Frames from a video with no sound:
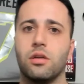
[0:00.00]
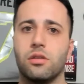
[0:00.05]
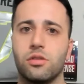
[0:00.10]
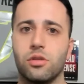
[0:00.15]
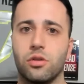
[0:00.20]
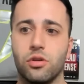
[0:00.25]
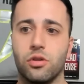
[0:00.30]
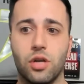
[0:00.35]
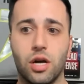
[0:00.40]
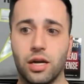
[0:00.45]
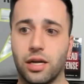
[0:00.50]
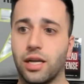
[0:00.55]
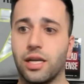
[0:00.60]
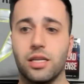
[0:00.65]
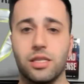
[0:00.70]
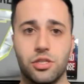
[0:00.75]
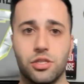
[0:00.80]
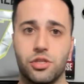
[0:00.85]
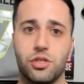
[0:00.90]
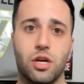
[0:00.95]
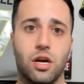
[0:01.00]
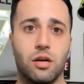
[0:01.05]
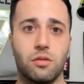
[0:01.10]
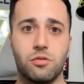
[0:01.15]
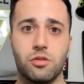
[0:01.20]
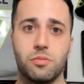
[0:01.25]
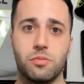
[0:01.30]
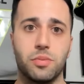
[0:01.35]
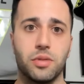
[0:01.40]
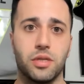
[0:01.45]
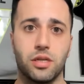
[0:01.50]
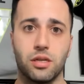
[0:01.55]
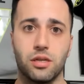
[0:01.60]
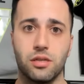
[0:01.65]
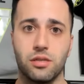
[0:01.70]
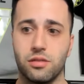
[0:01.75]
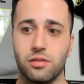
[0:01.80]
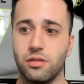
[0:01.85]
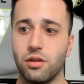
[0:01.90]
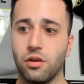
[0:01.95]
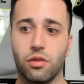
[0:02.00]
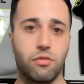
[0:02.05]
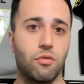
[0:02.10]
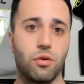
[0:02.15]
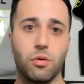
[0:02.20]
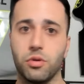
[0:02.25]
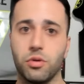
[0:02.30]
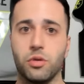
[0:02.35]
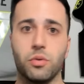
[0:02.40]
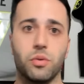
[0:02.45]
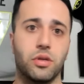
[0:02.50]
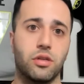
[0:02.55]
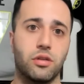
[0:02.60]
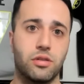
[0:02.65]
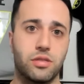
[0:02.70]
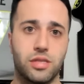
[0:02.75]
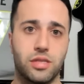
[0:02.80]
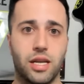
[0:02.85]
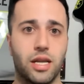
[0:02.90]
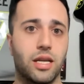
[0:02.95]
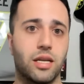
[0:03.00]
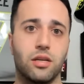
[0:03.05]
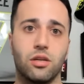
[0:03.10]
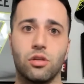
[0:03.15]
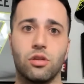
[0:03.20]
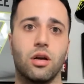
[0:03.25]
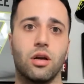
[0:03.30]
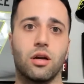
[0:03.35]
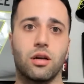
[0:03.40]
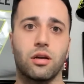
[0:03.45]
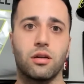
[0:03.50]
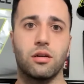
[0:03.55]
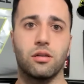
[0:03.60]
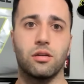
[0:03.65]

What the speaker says: So you're not getting this job just because they're throwing you in there and saying, hey, good luck.